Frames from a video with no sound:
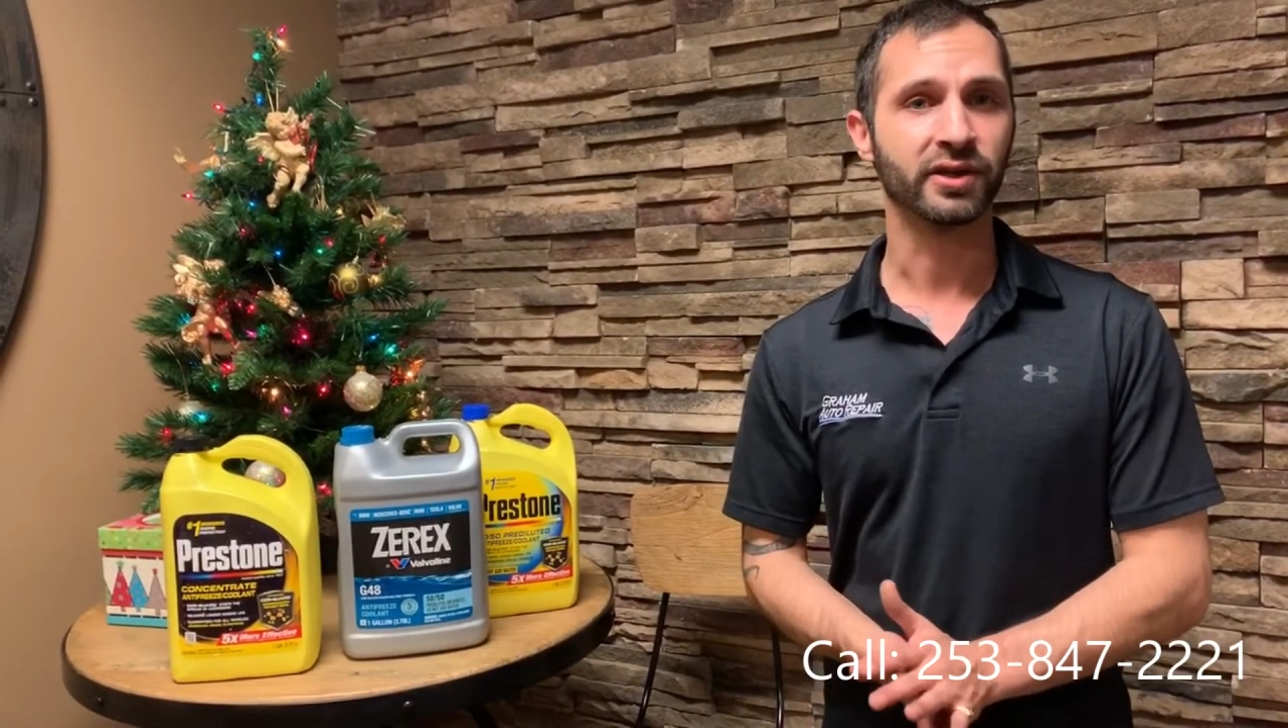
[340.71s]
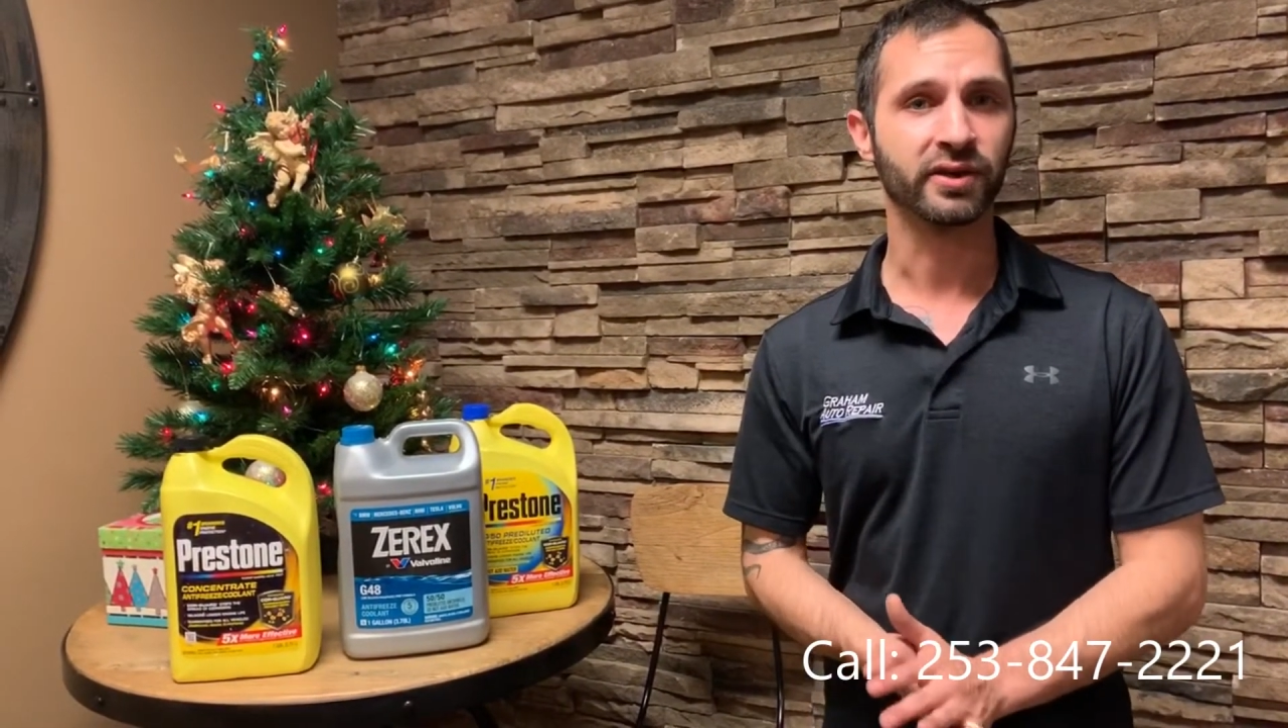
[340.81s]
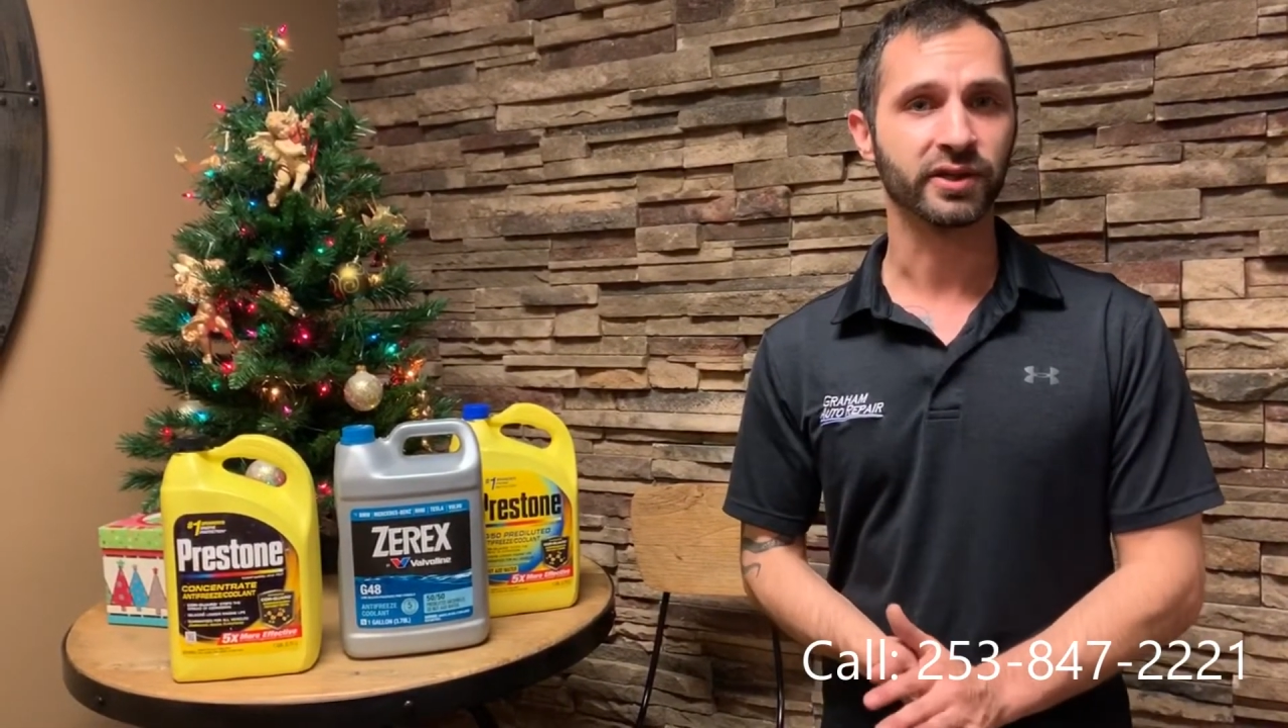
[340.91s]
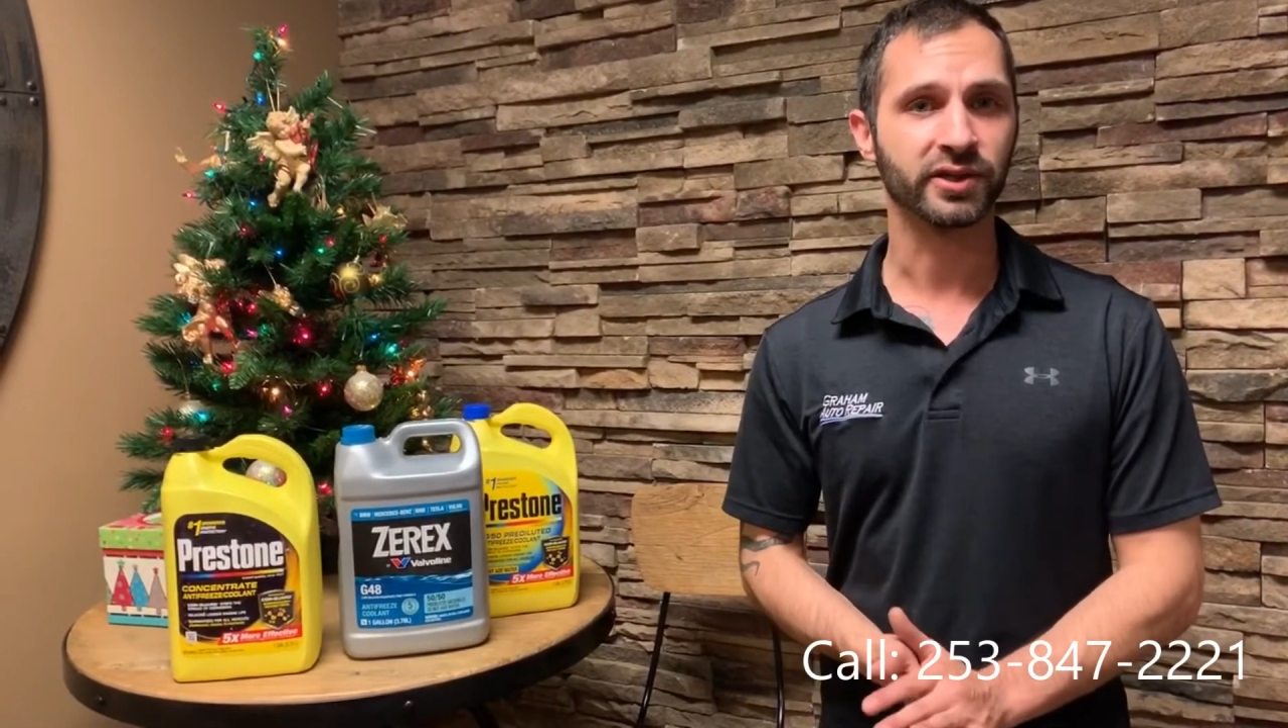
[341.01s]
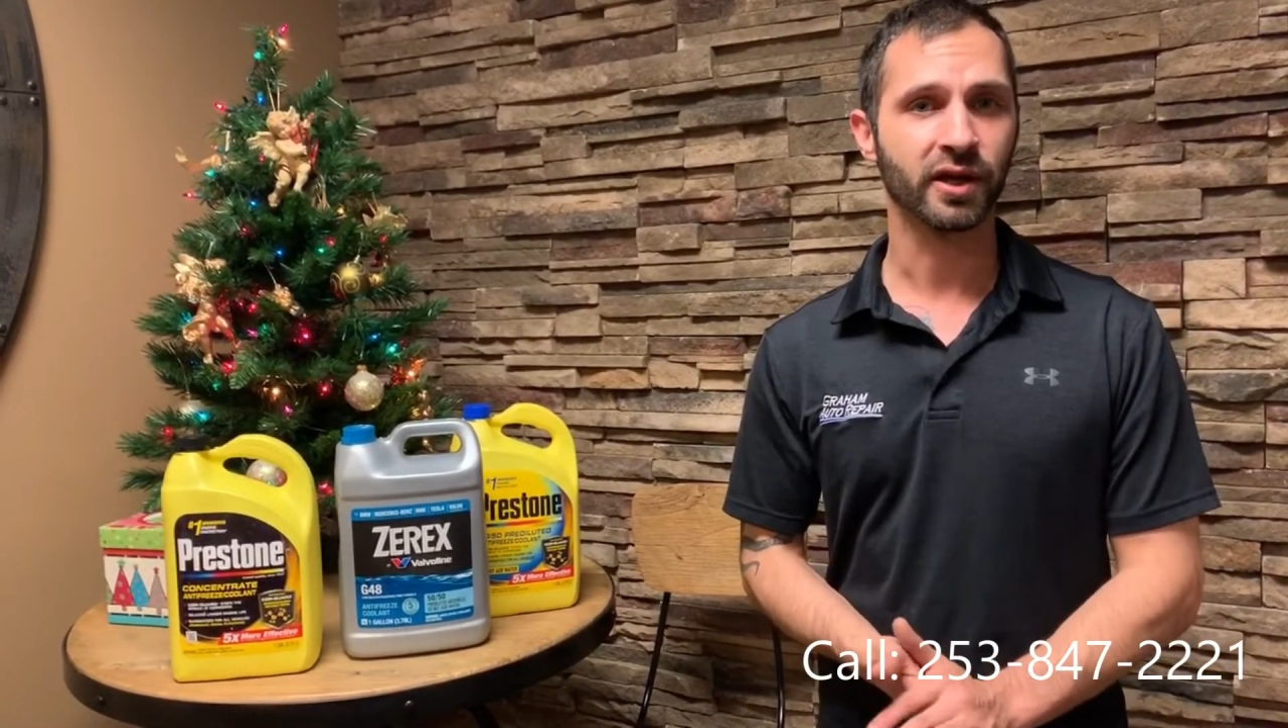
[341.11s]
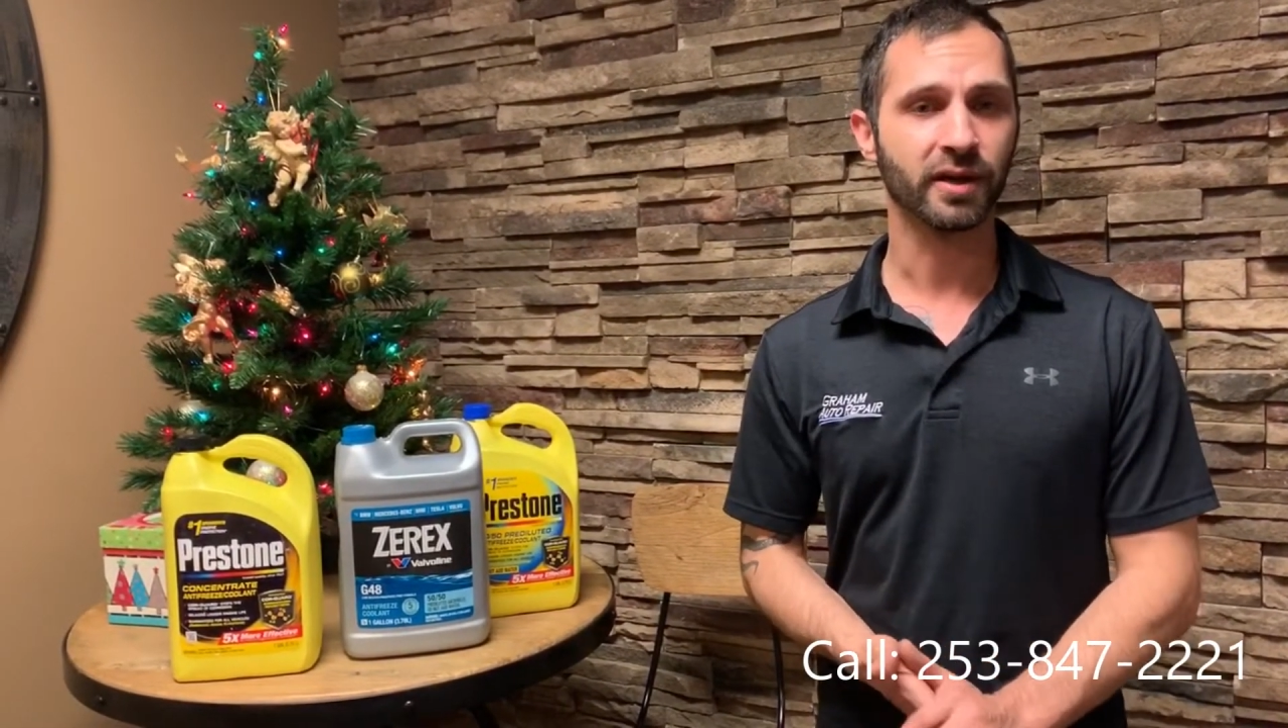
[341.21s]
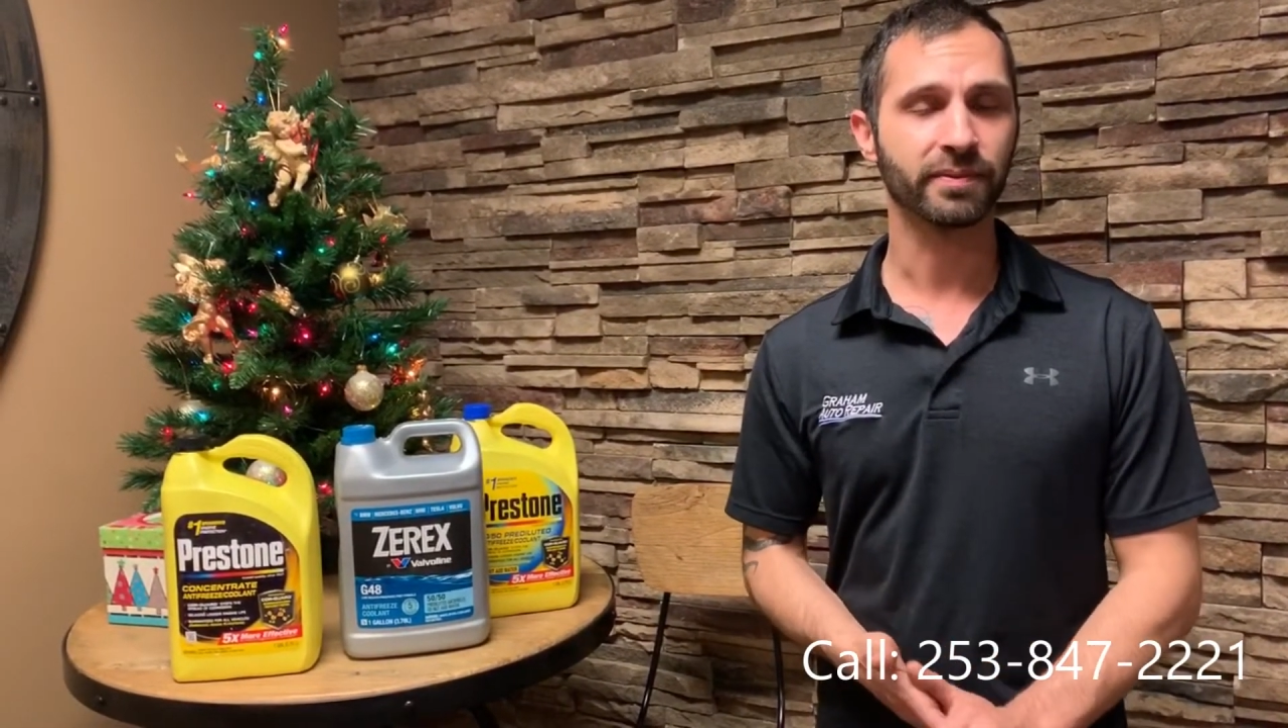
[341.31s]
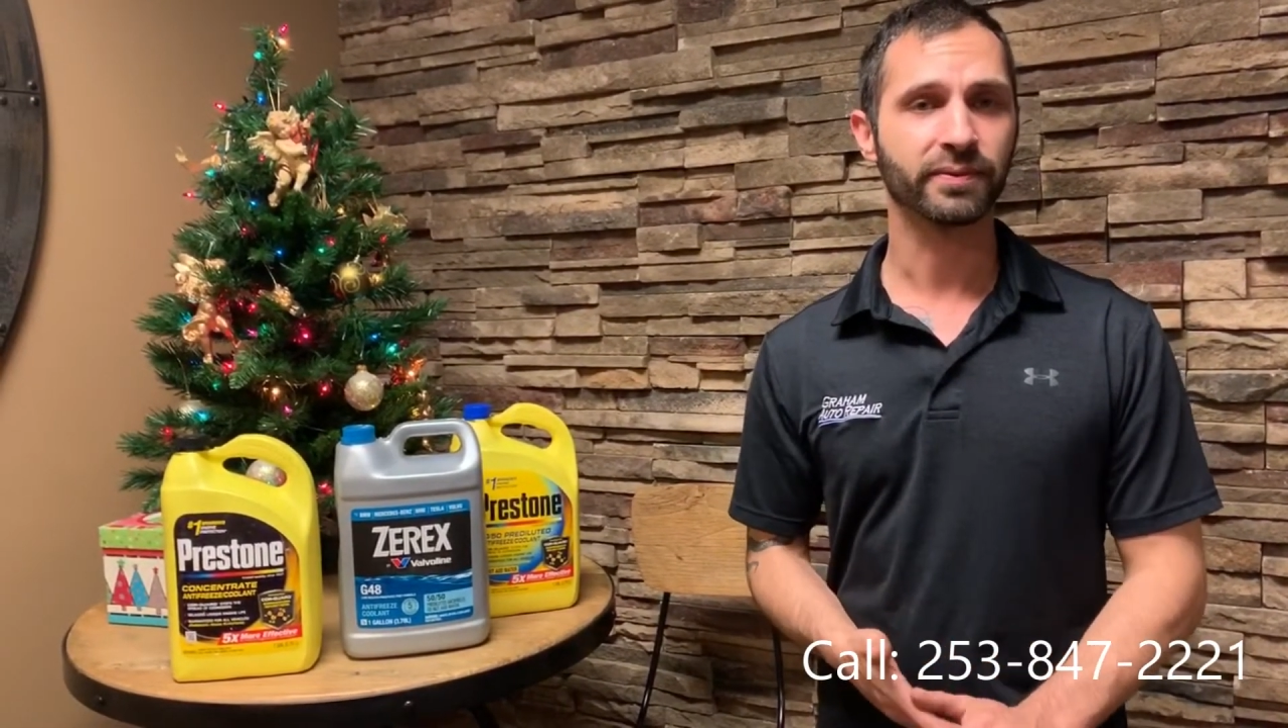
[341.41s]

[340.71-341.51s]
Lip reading: here at the shop